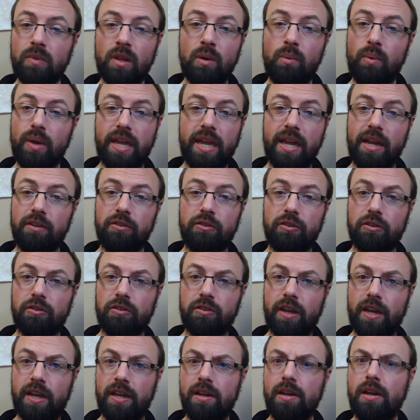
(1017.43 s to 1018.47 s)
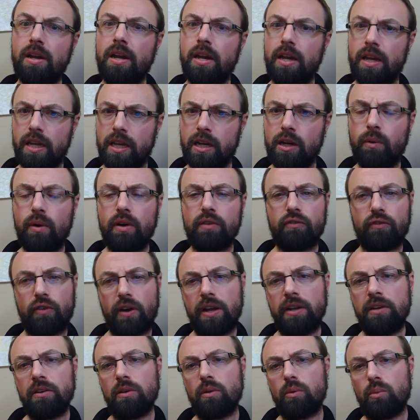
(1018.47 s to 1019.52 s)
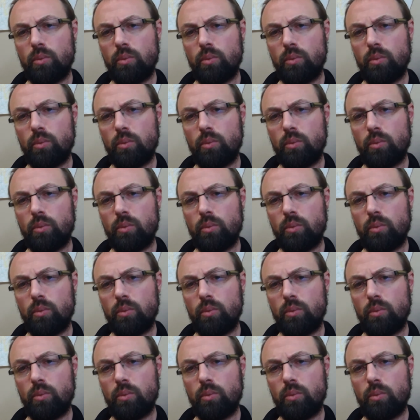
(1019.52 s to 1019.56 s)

We can't just say, you know what, friend,